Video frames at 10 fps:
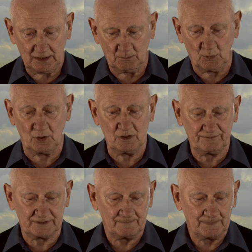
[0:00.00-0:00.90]

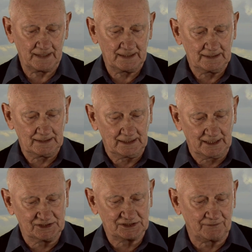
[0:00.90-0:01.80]
Moreover,
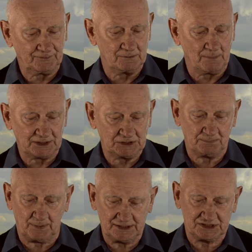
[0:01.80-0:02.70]
he suffered much
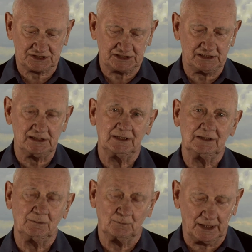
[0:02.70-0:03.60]
by sea
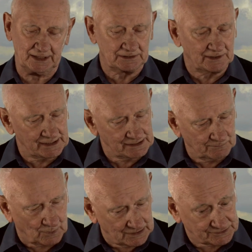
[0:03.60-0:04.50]
while
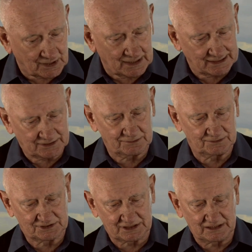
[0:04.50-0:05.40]
trying to
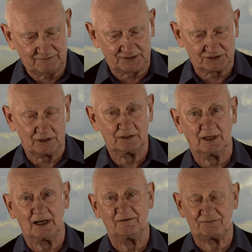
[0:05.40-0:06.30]
save his own
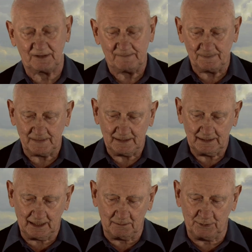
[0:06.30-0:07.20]
life
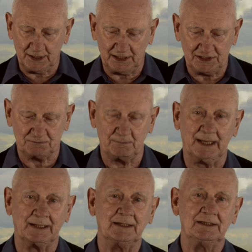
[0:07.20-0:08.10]
and bring his
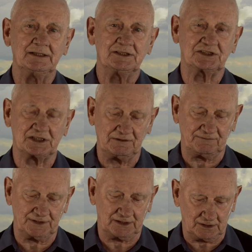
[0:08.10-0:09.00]
men
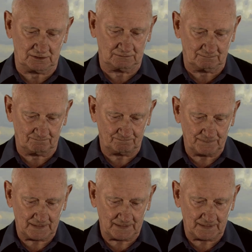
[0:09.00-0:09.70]
safely home.